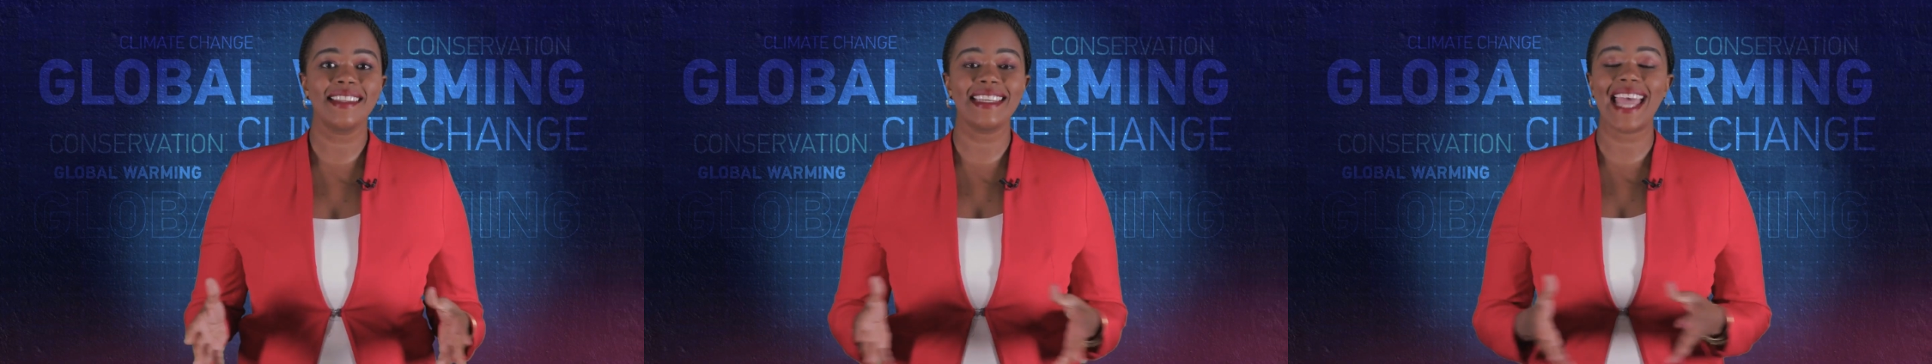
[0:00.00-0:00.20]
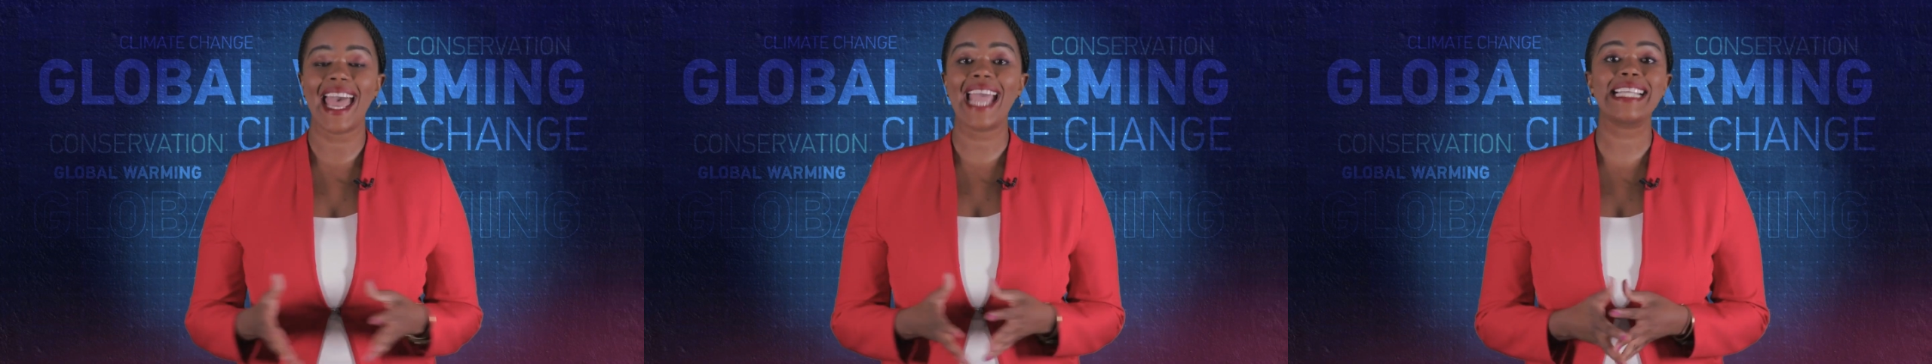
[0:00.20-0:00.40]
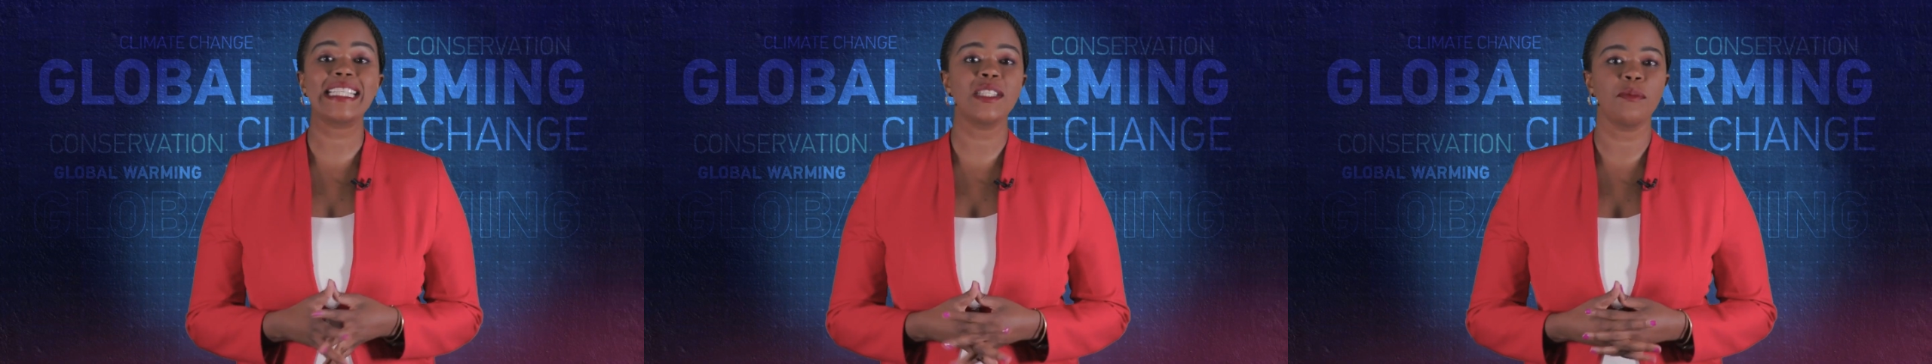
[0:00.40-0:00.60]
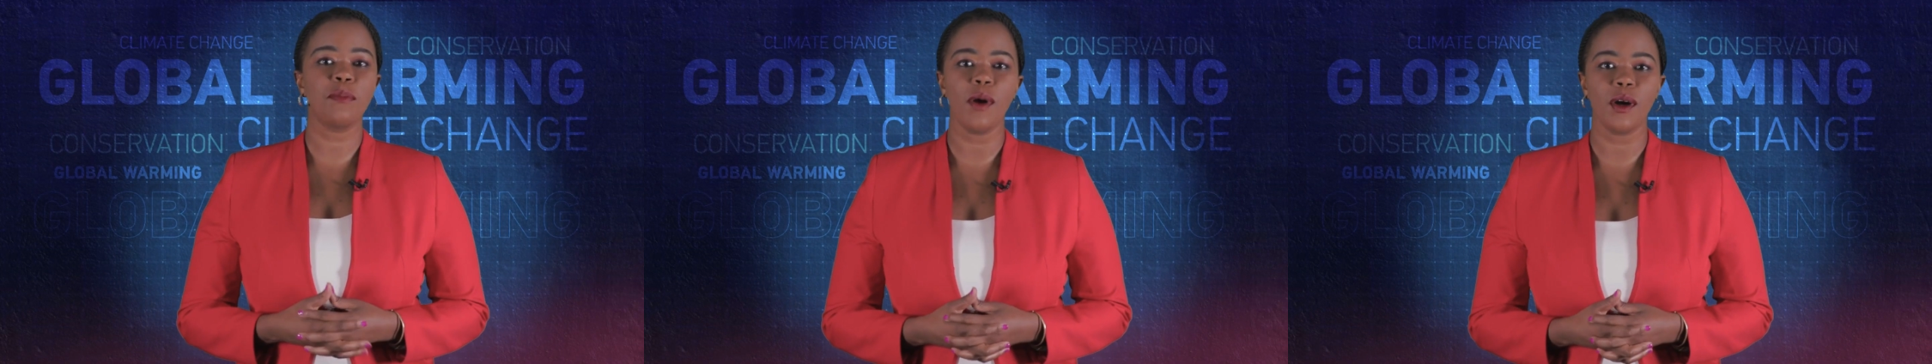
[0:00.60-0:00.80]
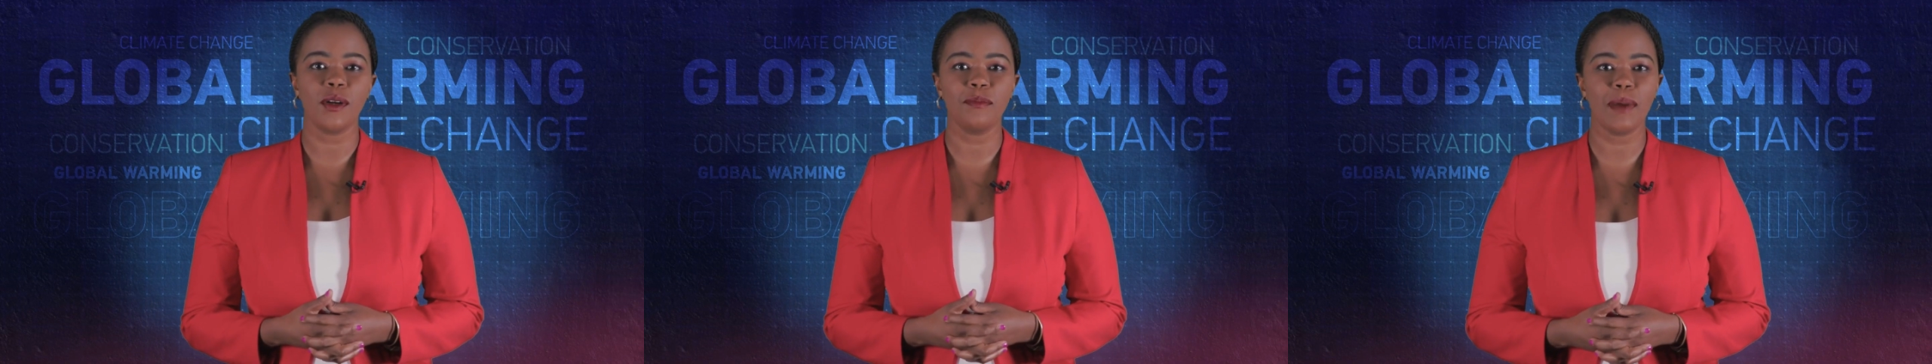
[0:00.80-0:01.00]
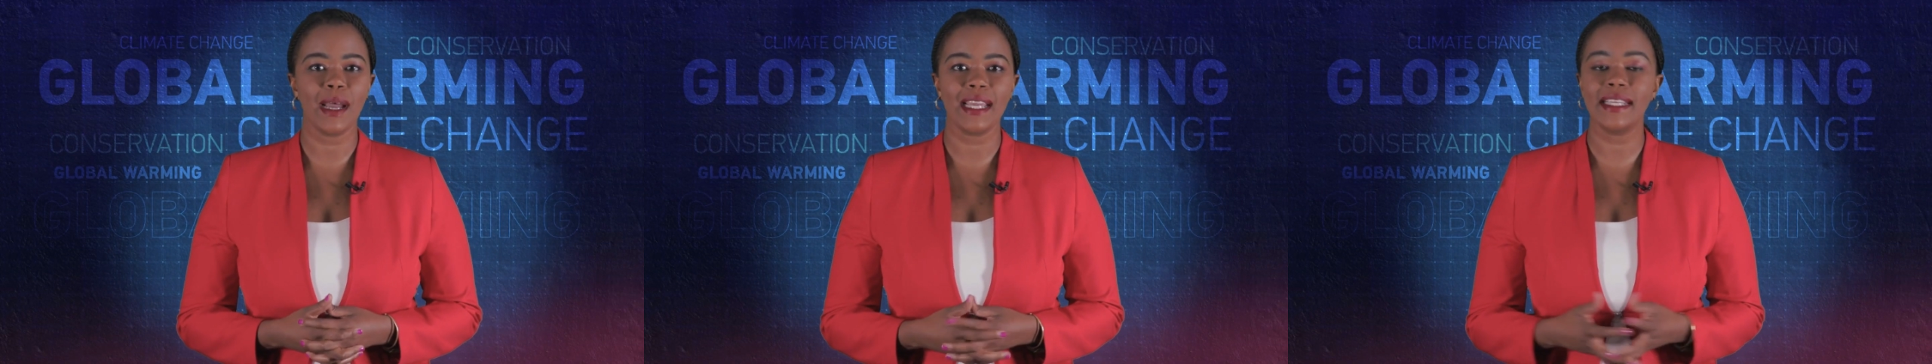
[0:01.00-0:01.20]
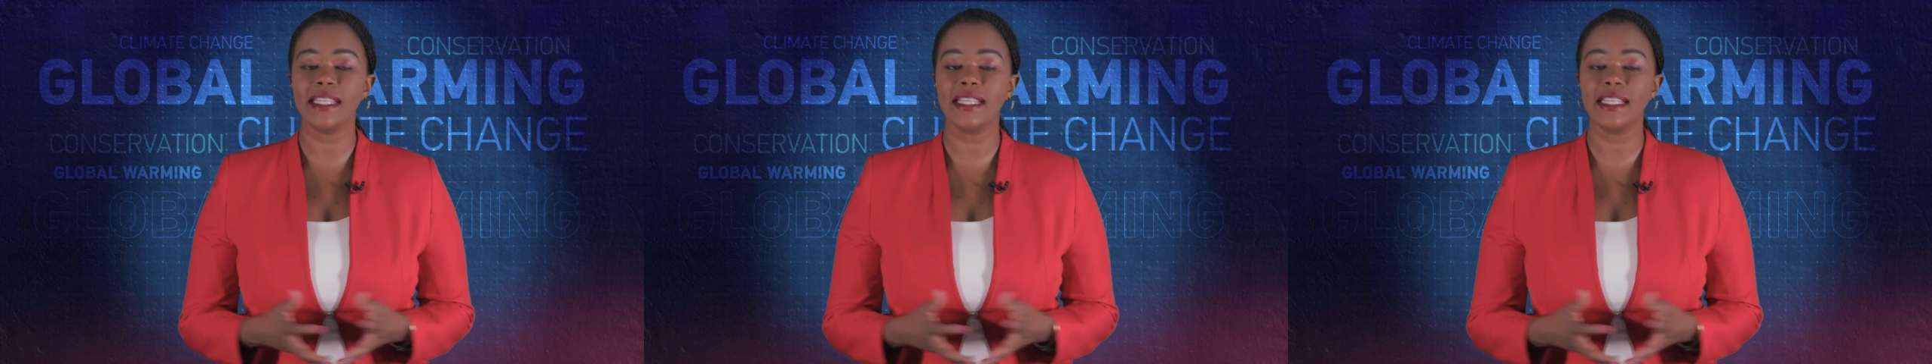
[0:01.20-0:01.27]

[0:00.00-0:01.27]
than acted upon by